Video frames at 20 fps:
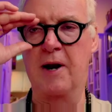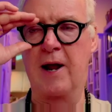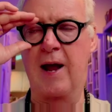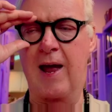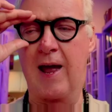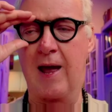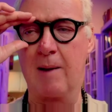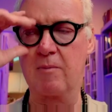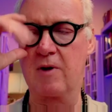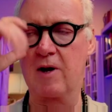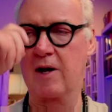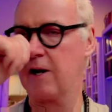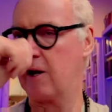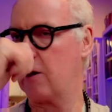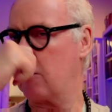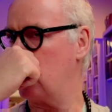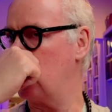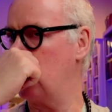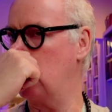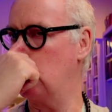I am going
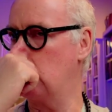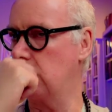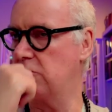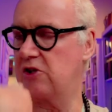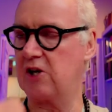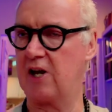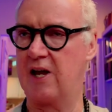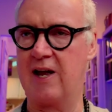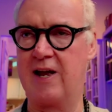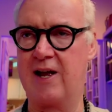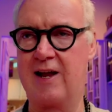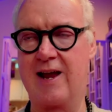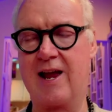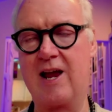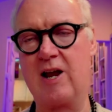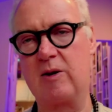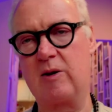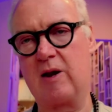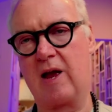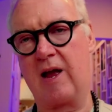to use
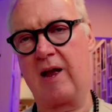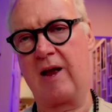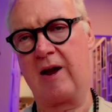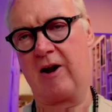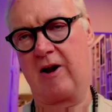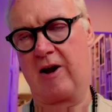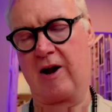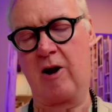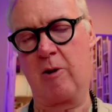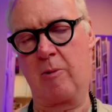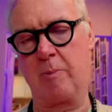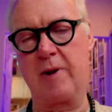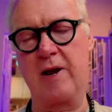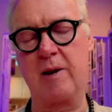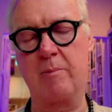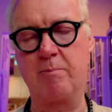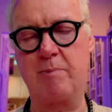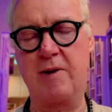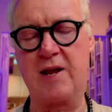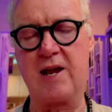a
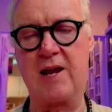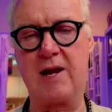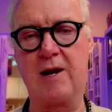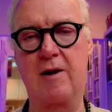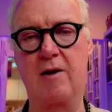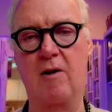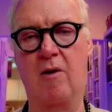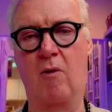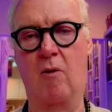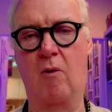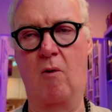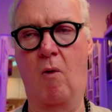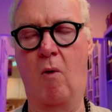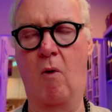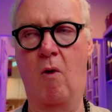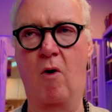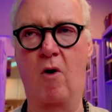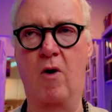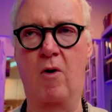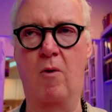Airbnb
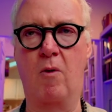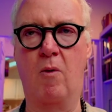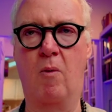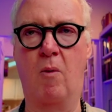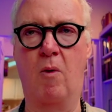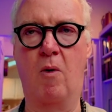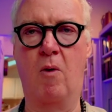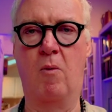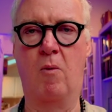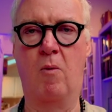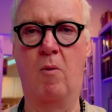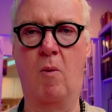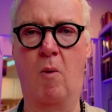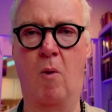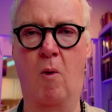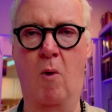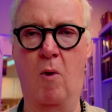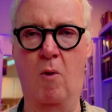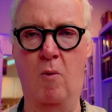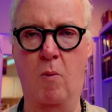
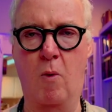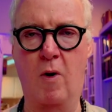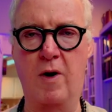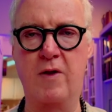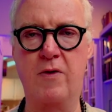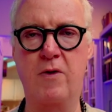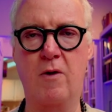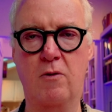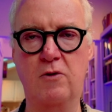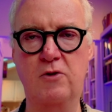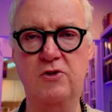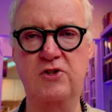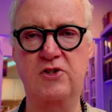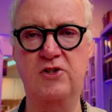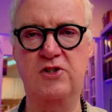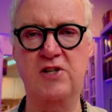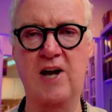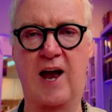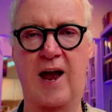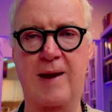or one of those
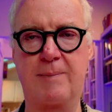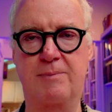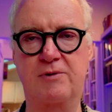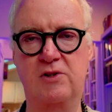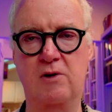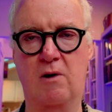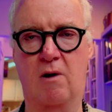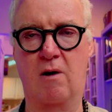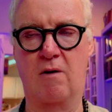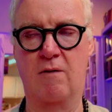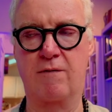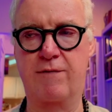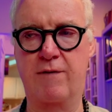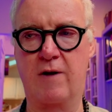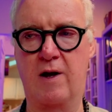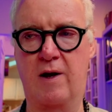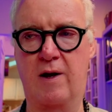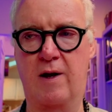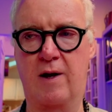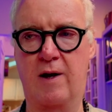types of
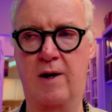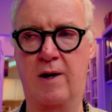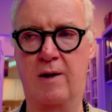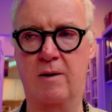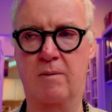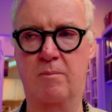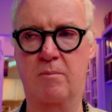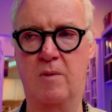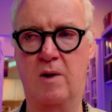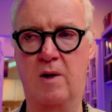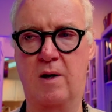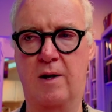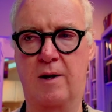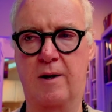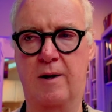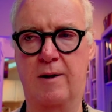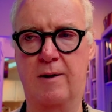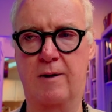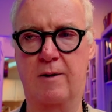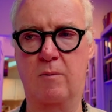
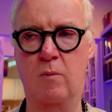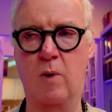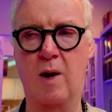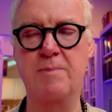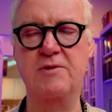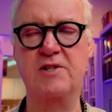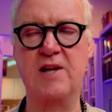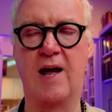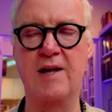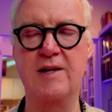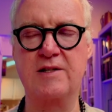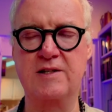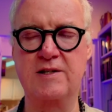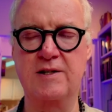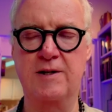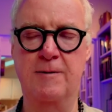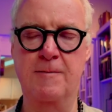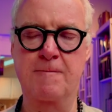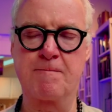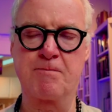
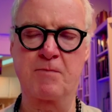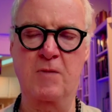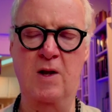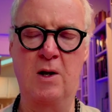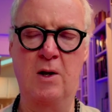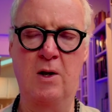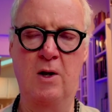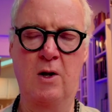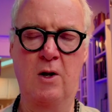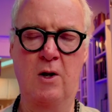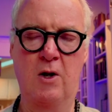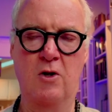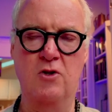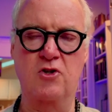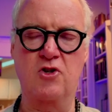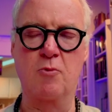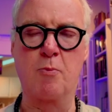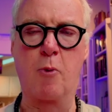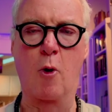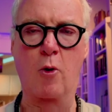websites
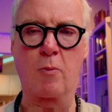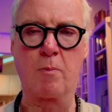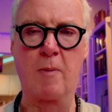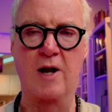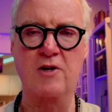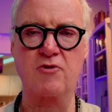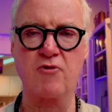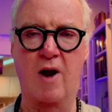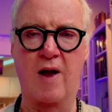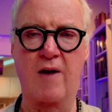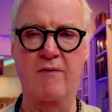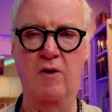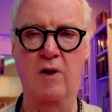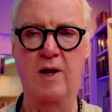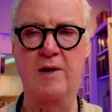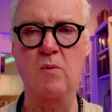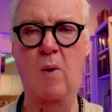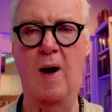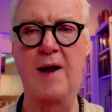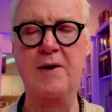to book my travel.
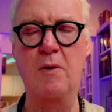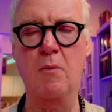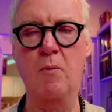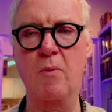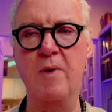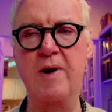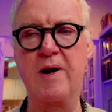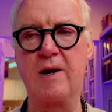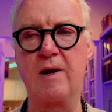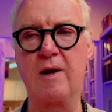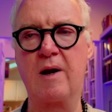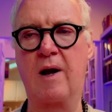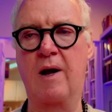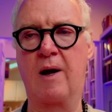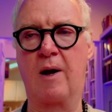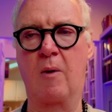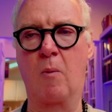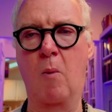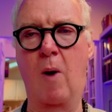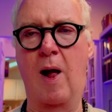And why don't we,
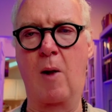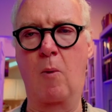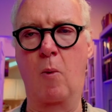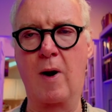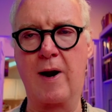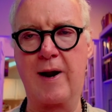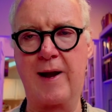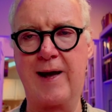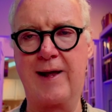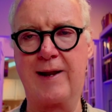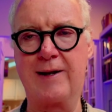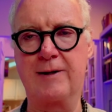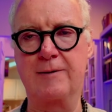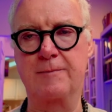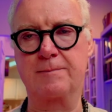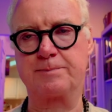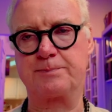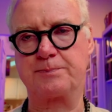while we're at it,